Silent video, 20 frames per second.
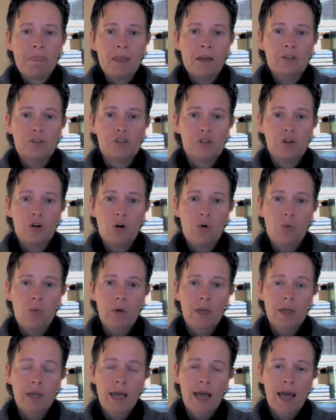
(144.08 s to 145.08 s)
So
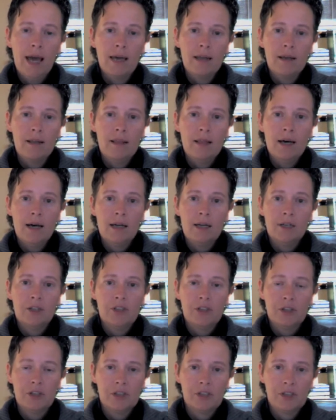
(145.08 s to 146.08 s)
we analyze
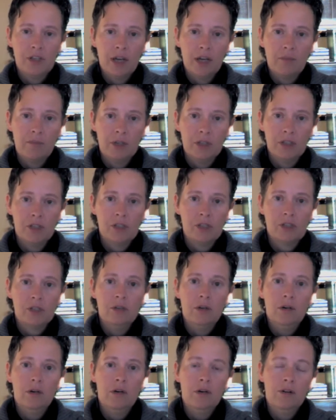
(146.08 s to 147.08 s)
the segments
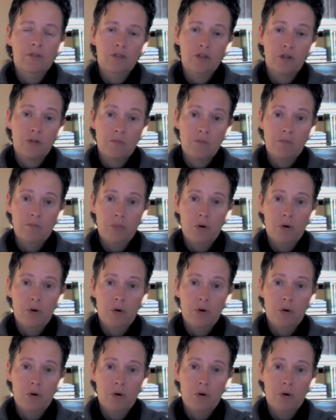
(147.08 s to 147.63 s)
of your